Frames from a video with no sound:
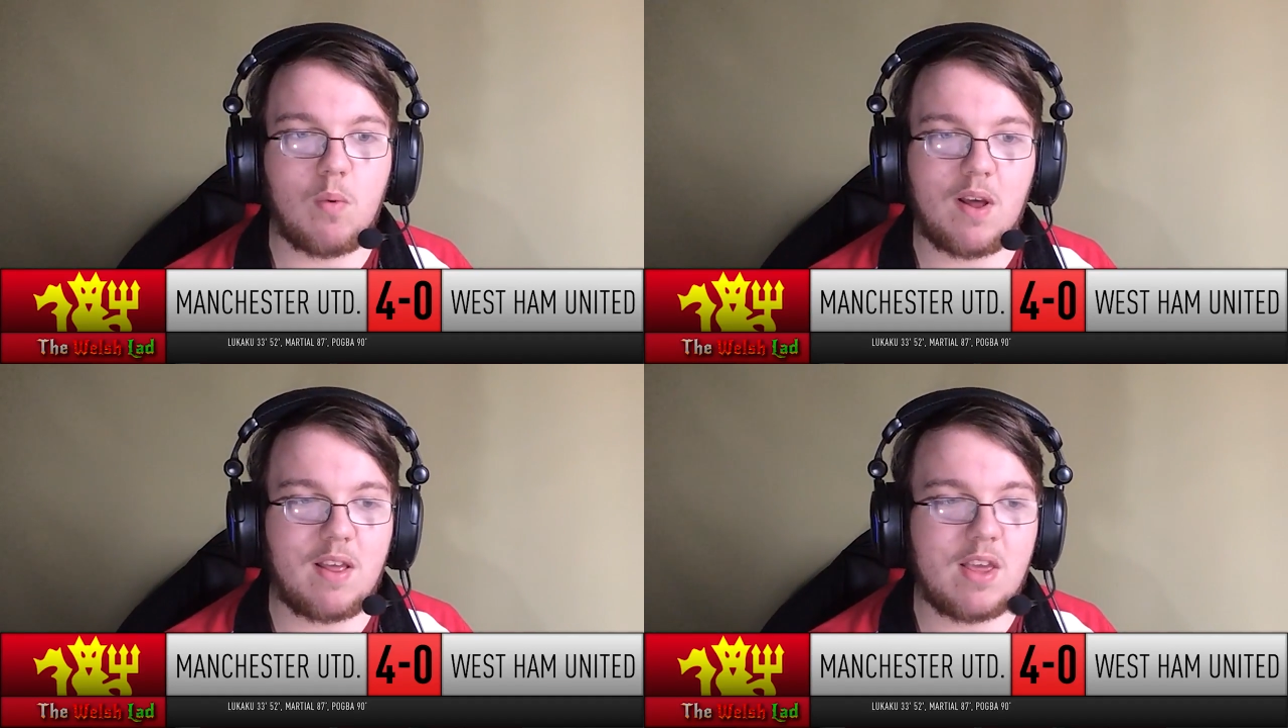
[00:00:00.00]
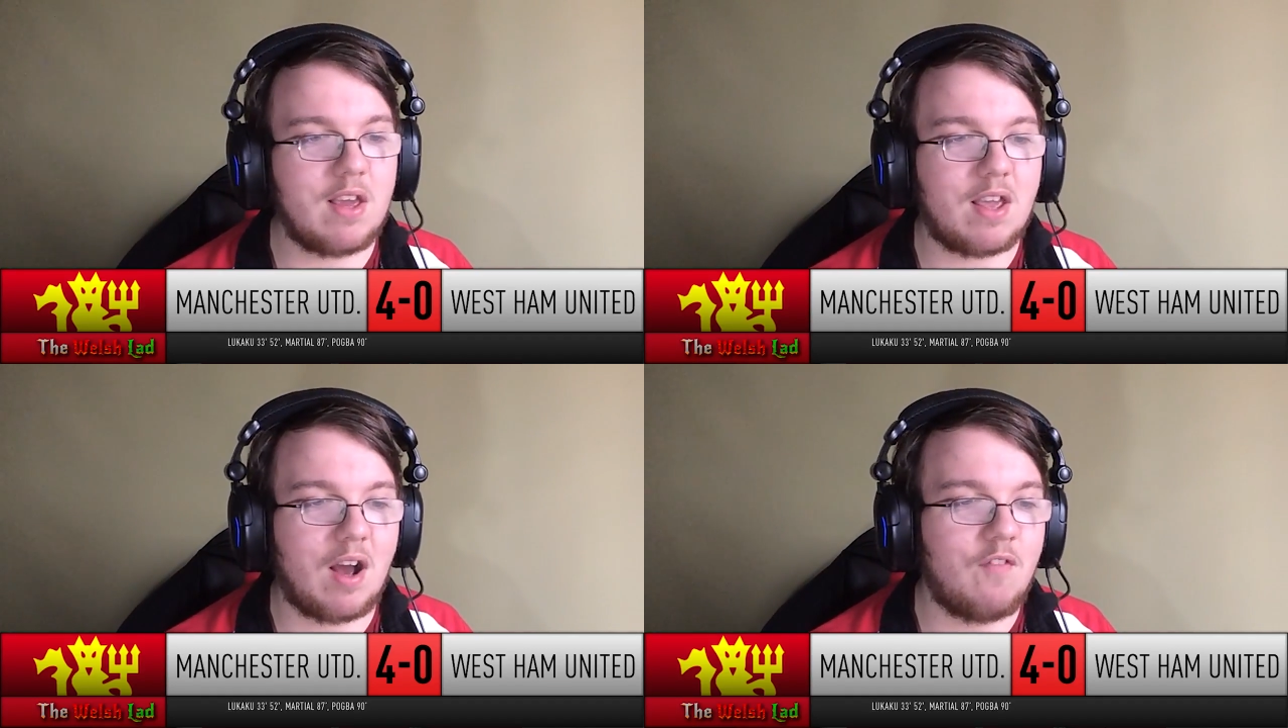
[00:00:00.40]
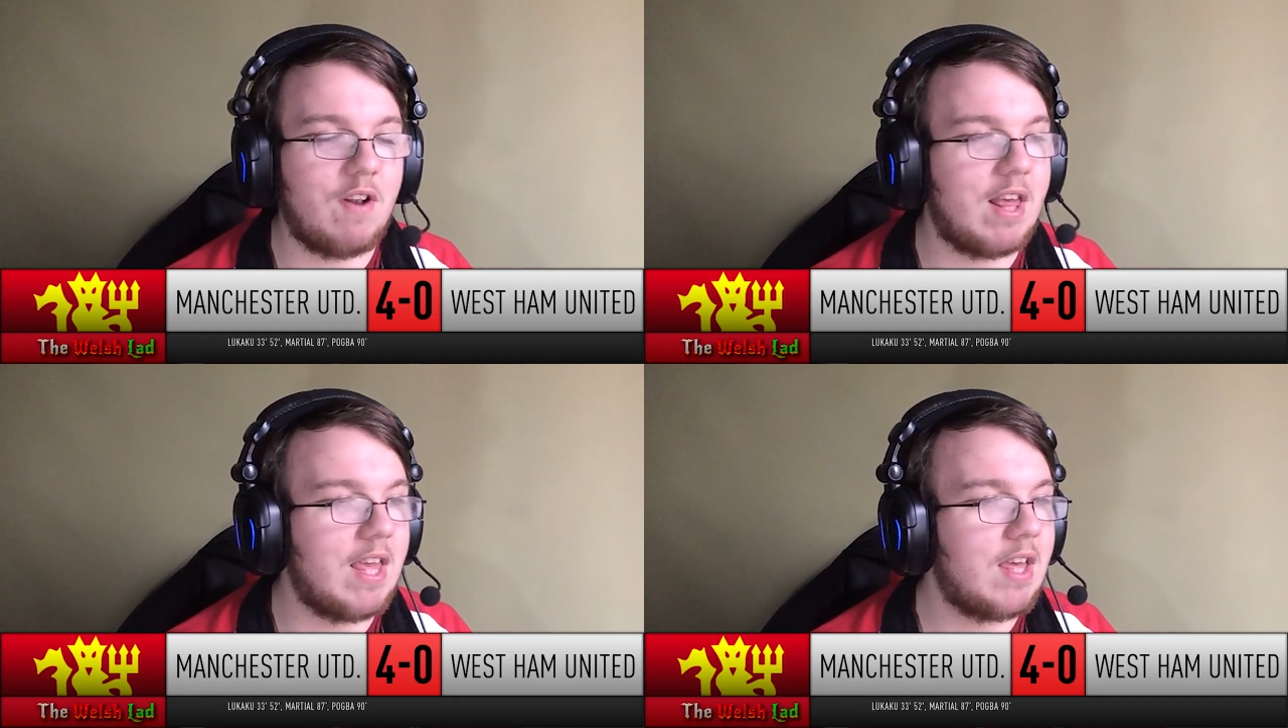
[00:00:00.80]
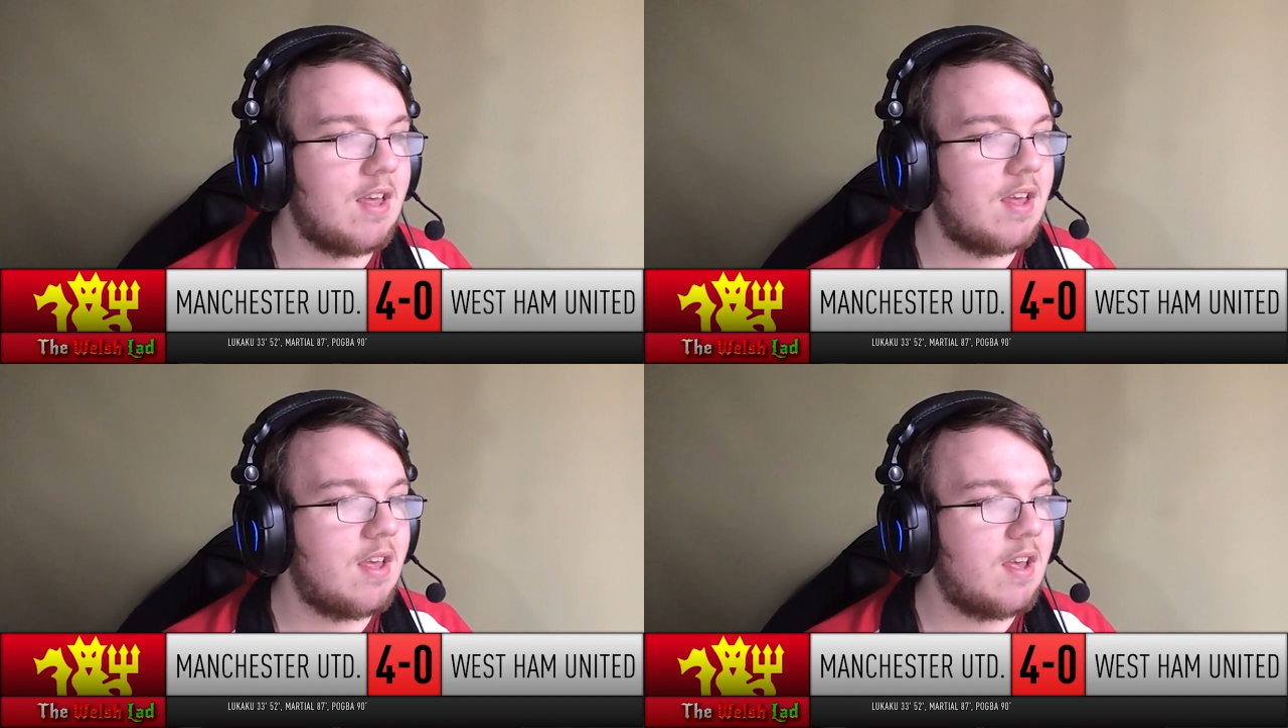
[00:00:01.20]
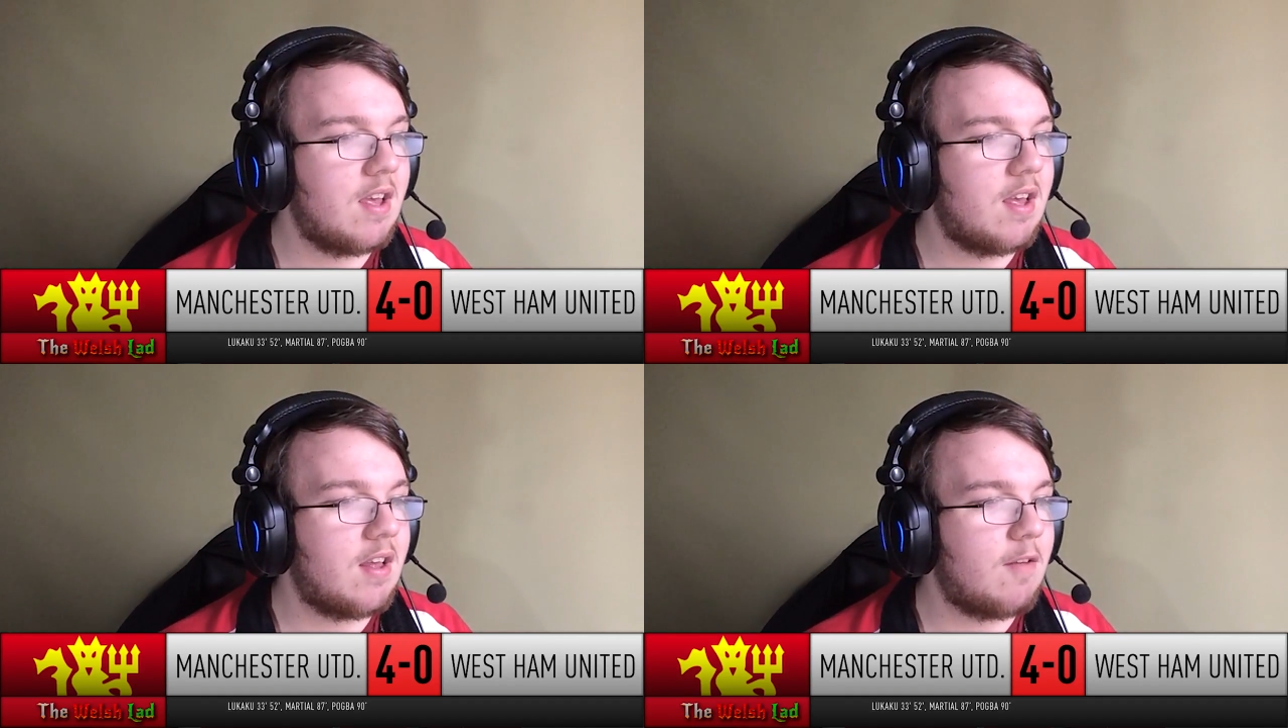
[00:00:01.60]
What you can't really
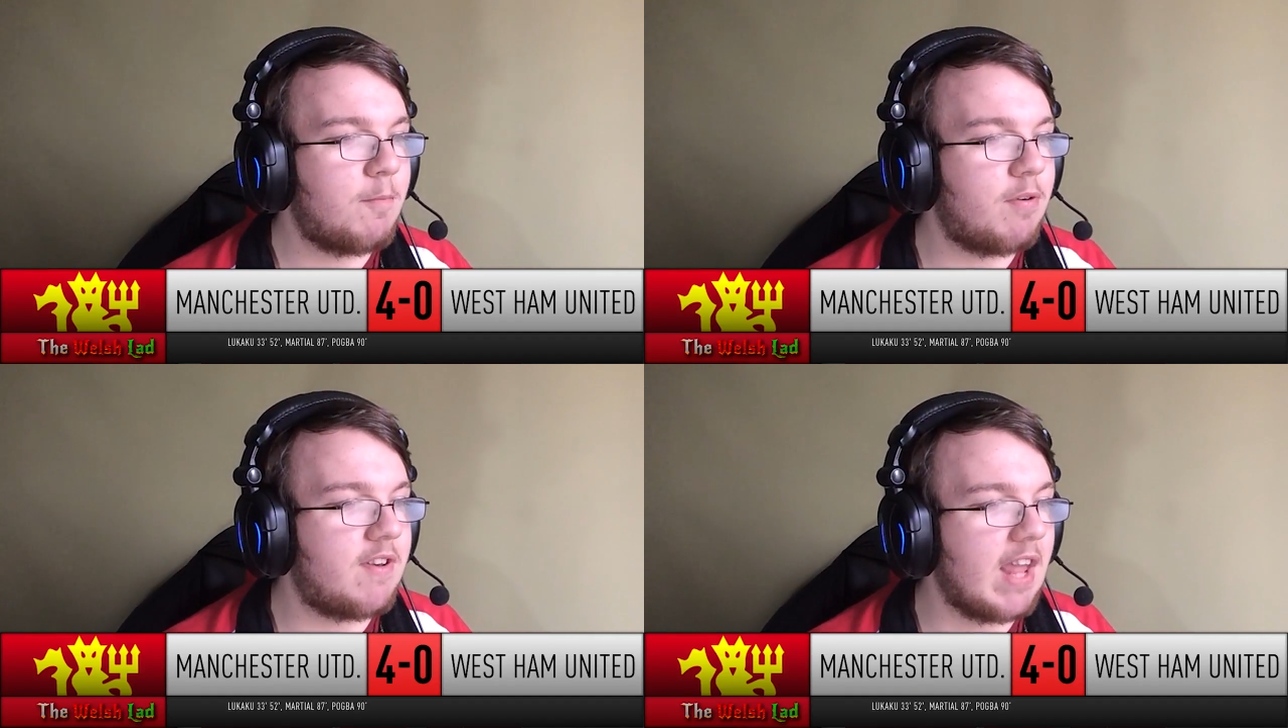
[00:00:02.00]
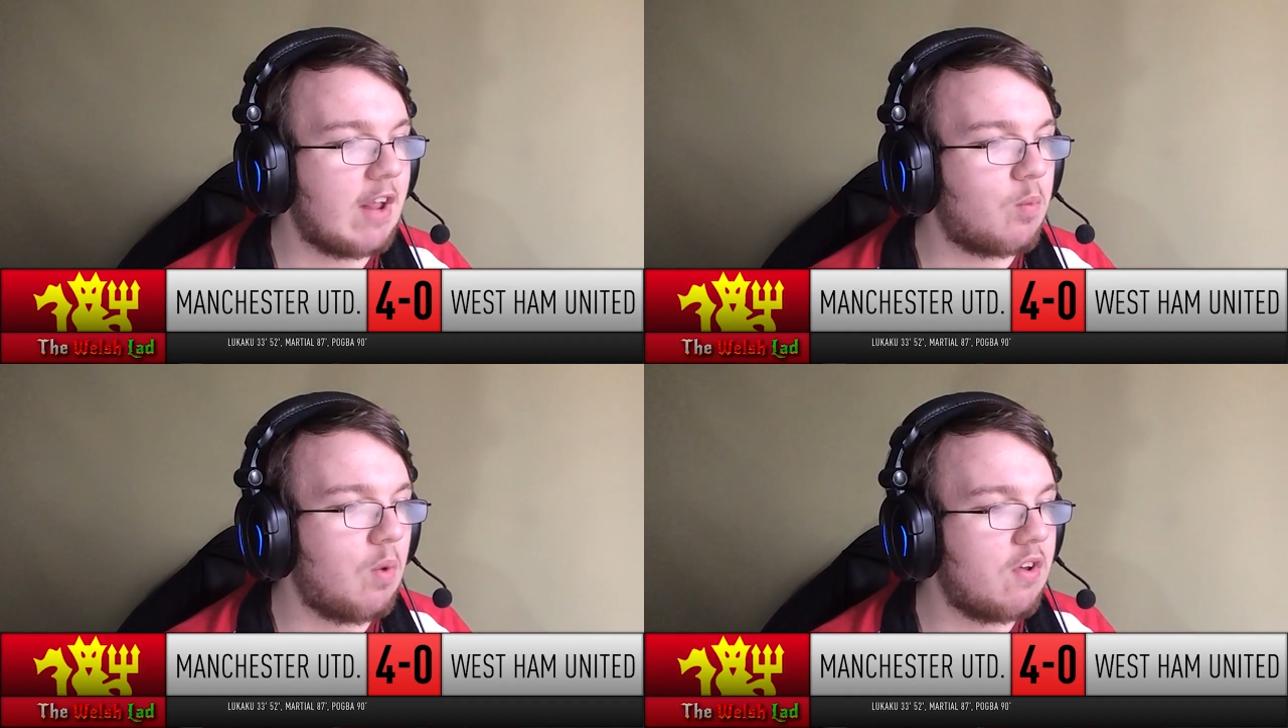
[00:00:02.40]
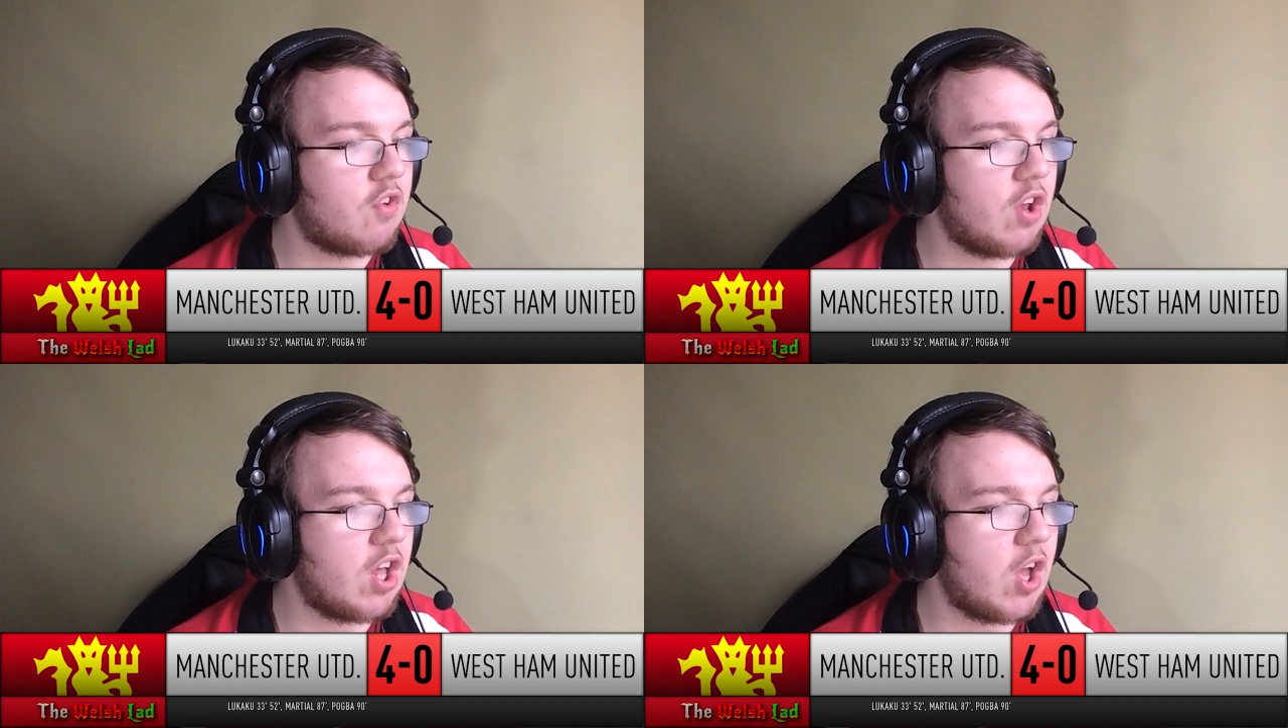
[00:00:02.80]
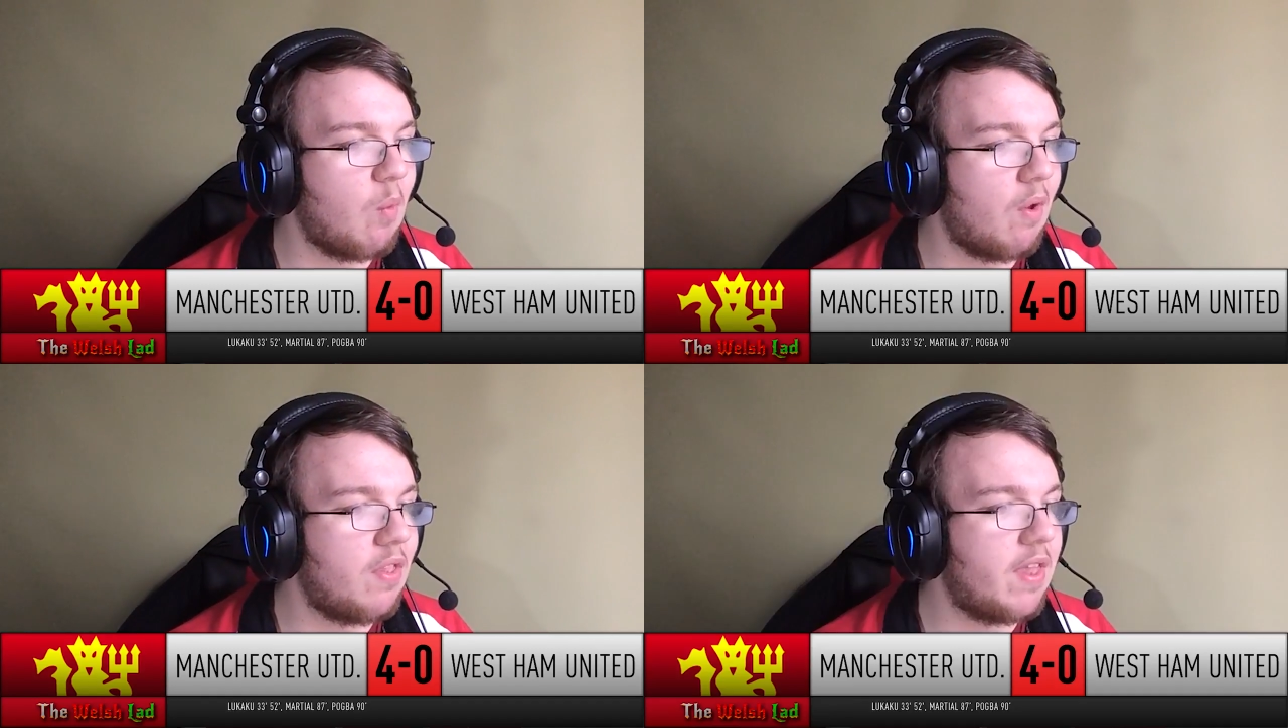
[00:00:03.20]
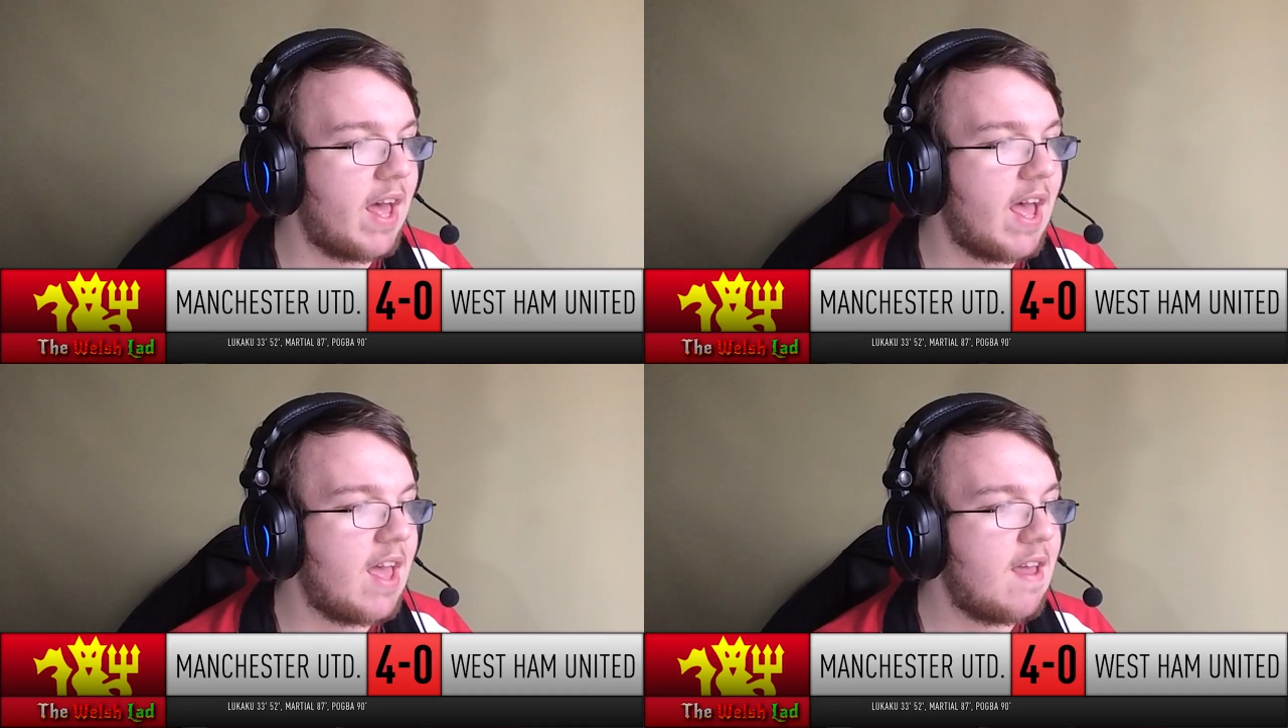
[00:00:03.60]
predict what is going to go on
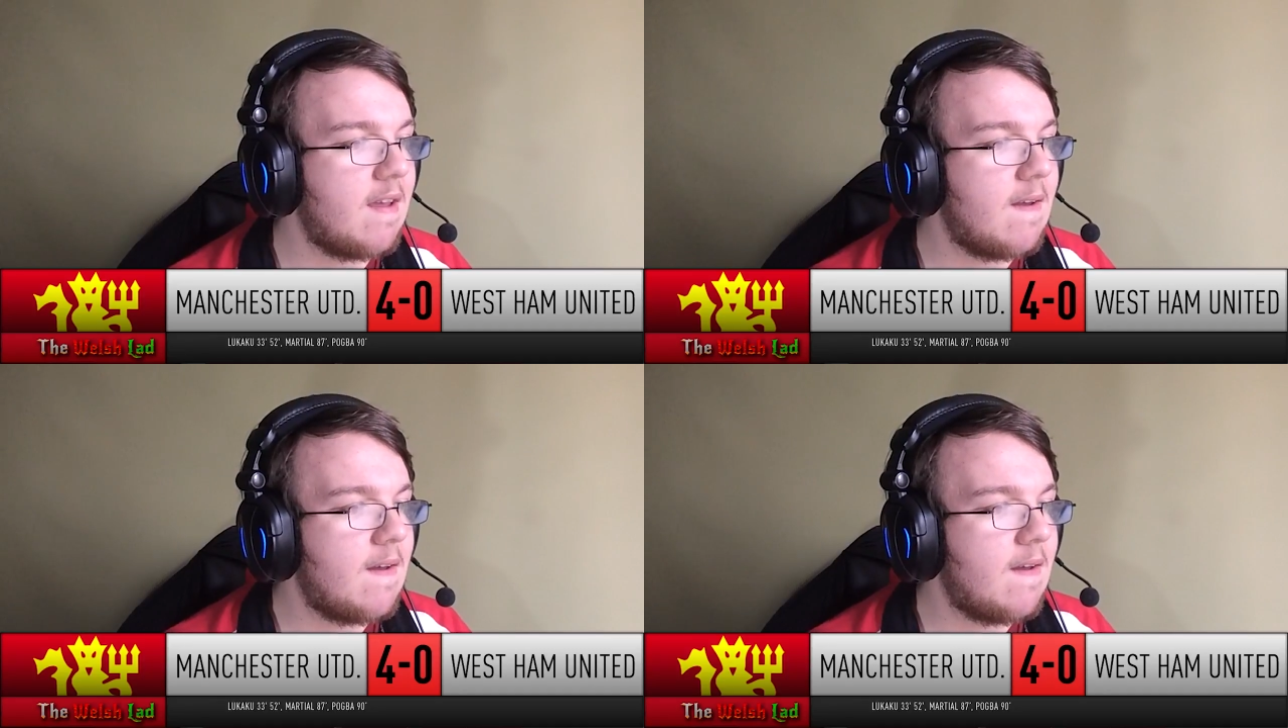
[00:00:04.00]
there.